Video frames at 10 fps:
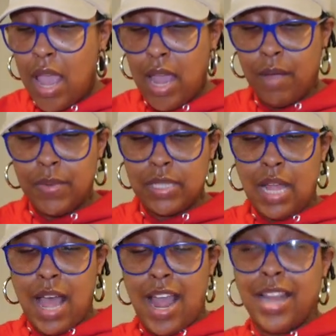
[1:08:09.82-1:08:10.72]
and was
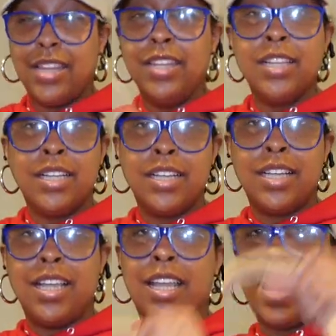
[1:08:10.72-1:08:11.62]
like, look,
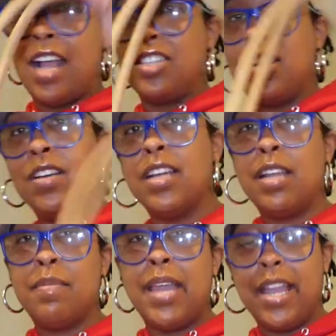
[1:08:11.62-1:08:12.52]
and I showed her
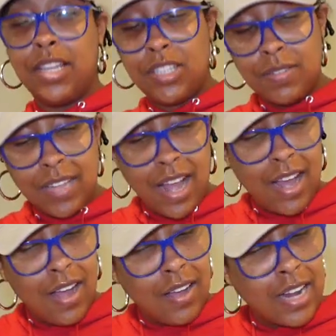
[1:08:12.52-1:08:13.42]
that bag, and she was like,
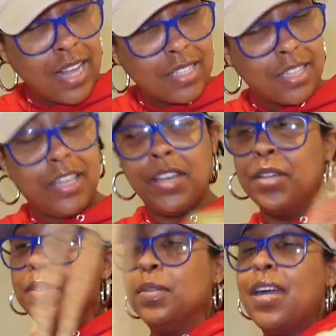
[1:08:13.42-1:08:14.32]
oh, that's
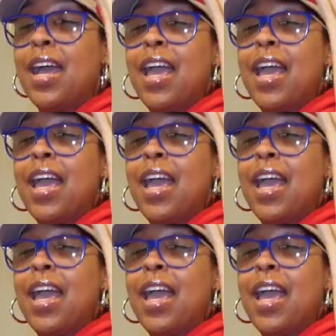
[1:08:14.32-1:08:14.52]
cute.